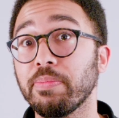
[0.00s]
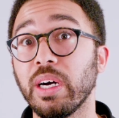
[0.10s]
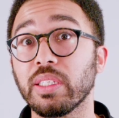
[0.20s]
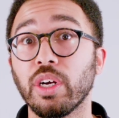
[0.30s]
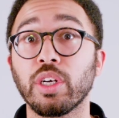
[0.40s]

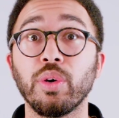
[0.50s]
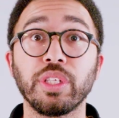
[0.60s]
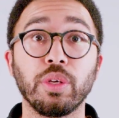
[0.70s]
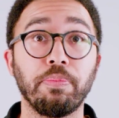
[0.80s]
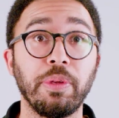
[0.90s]
box are going
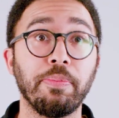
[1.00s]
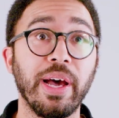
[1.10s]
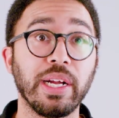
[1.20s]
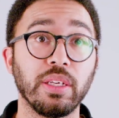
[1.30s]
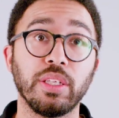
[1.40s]
to be
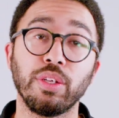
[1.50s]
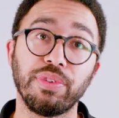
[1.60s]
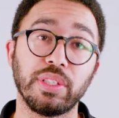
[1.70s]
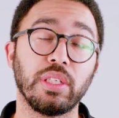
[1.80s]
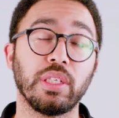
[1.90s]
packed in your
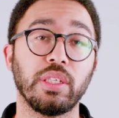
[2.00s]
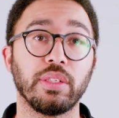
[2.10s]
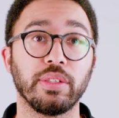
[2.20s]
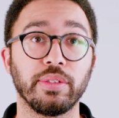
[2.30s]
facility.